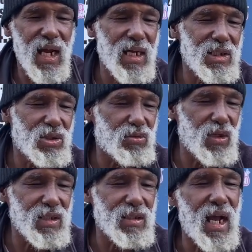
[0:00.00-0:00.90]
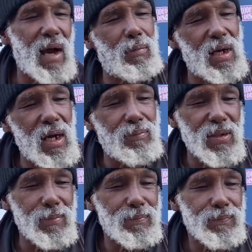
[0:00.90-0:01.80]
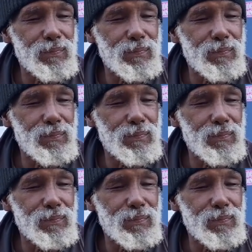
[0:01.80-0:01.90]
dire distress, I will help them.